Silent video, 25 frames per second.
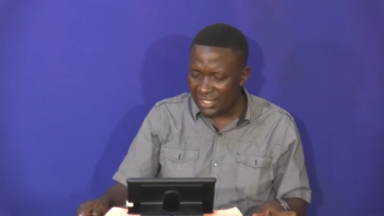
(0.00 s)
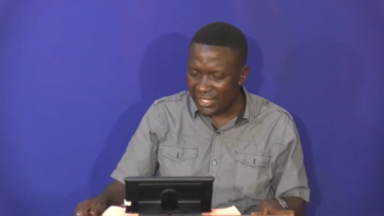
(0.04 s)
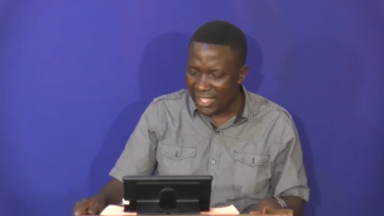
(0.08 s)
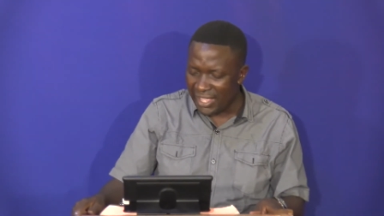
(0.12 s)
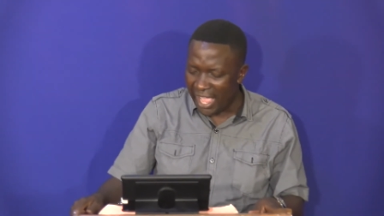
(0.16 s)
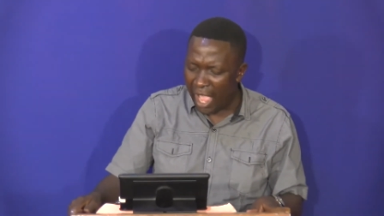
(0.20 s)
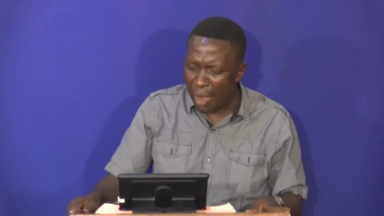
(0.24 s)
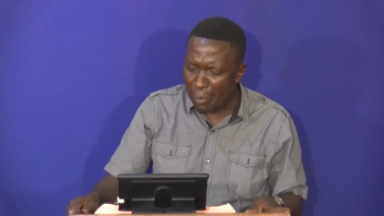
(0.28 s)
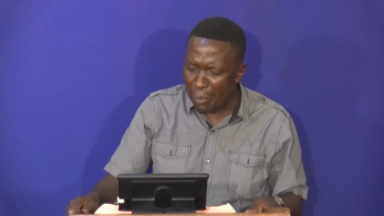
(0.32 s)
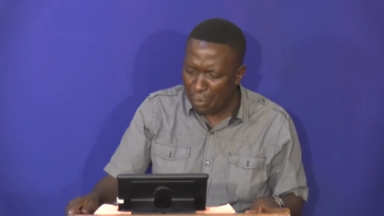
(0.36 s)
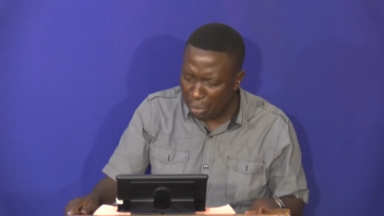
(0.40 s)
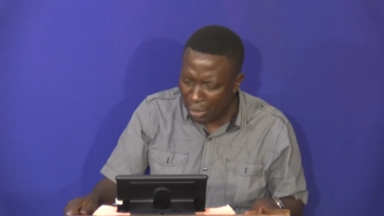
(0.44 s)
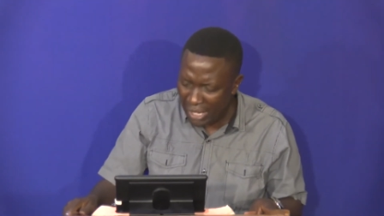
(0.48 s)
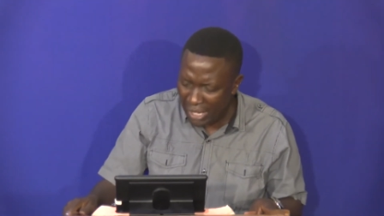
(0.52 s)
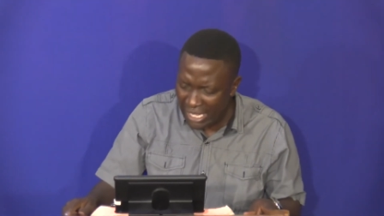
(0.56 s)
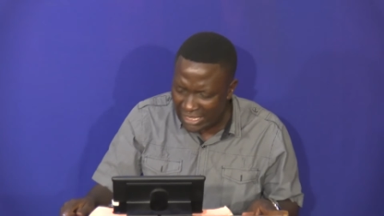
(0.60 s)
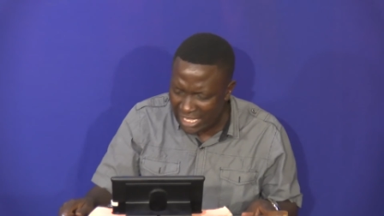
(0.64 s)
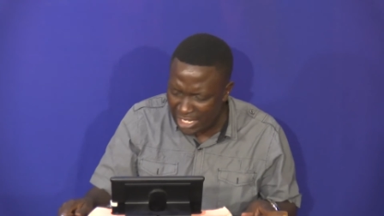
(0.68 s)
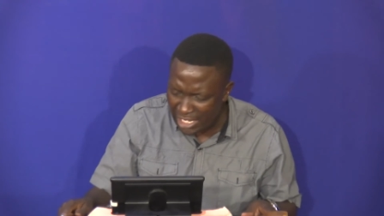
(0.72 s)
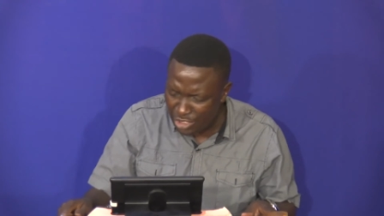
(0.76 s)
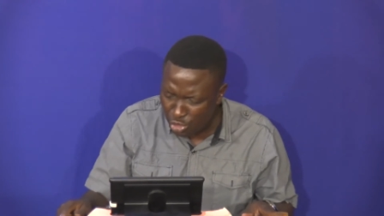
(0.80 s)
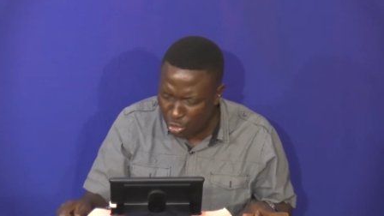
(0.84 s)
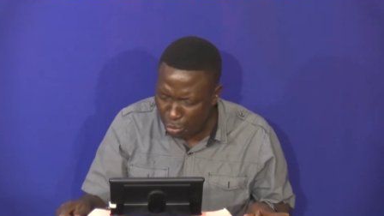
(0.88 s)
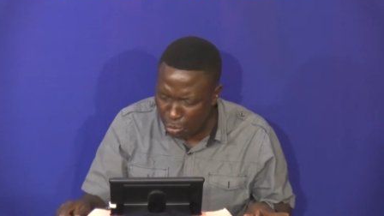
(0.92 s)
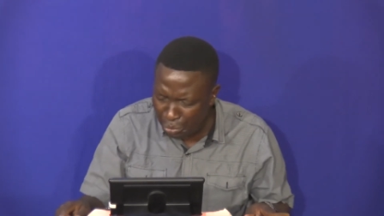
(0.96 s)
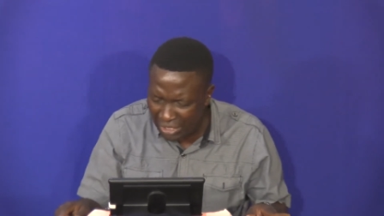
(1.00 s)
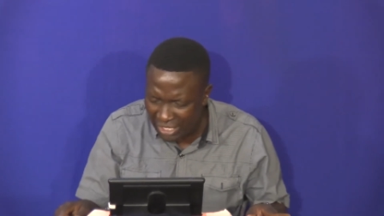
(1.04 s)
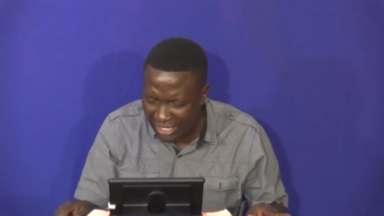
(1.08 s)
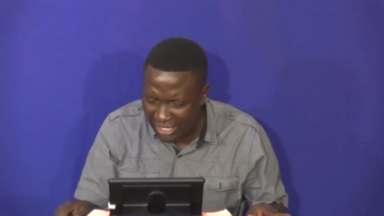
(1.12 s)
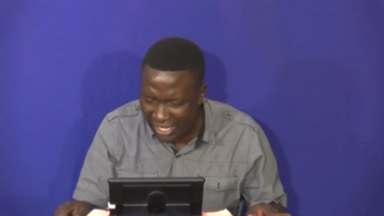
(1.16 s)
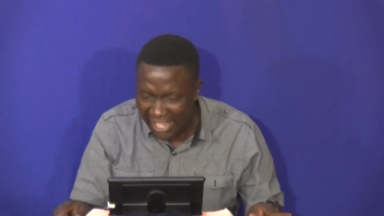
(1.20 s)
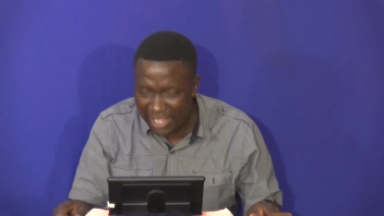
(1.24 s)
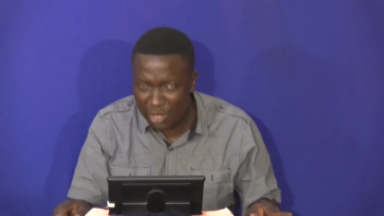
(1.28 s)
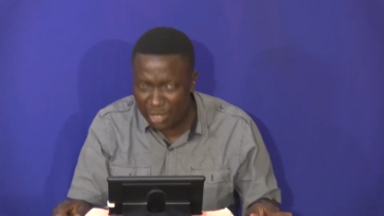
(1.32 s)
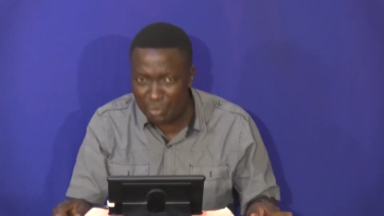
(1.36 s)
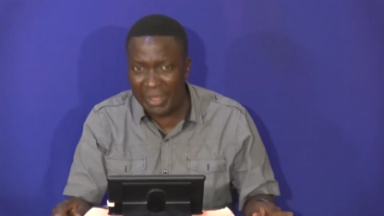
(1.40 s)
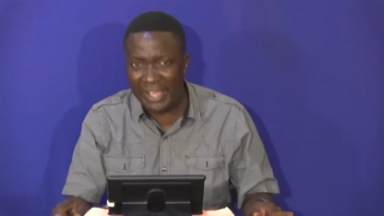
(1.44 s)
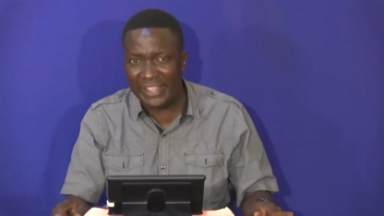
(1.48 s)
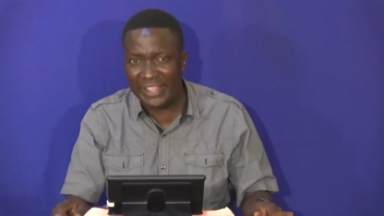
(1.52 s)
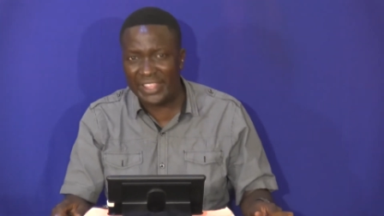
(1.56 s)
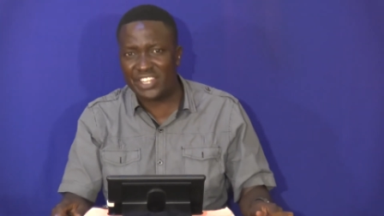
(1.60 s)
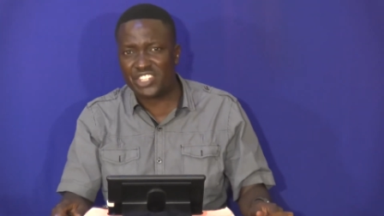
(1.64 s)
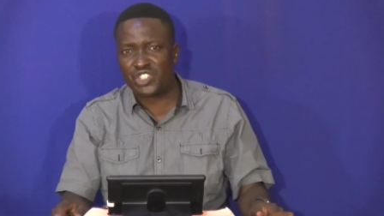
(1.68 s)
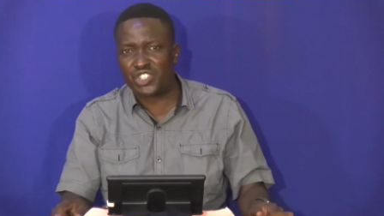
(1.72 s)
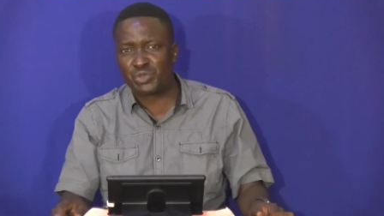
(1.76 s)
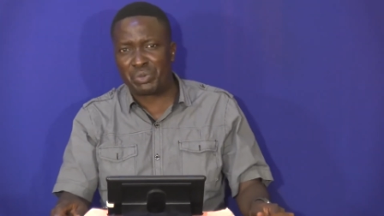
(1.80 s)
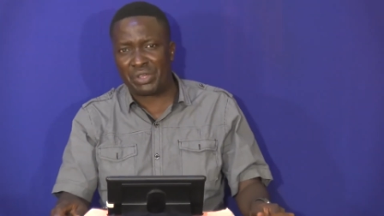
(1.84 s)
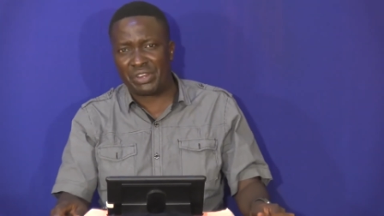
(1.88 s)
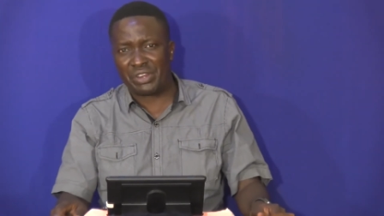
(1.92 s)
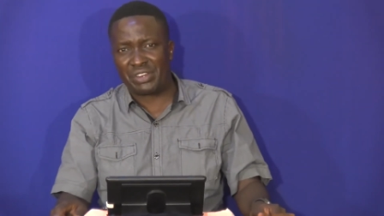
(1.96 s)
I pray that you be led by the
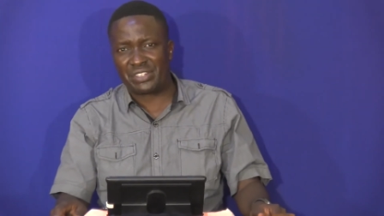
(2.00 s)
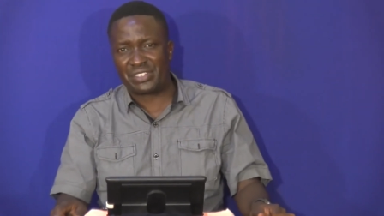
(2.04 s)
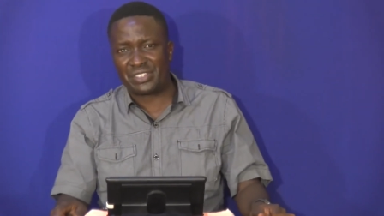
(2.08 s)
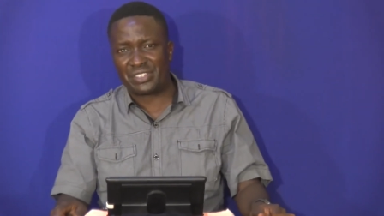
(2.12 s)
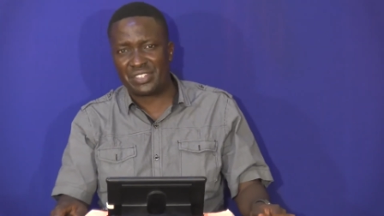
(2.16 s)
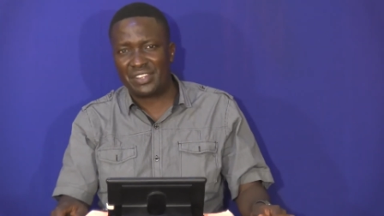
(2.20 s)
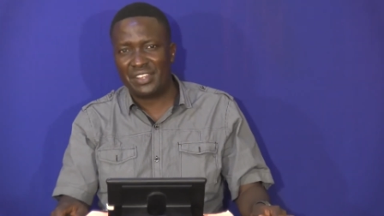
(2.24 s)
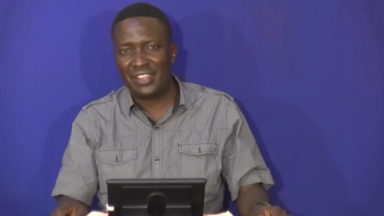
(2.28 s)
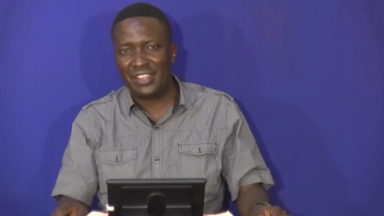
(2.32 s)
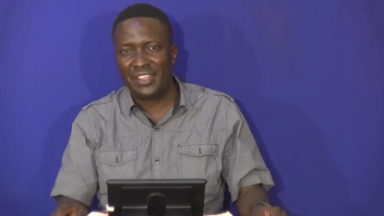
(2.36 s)
Spirit.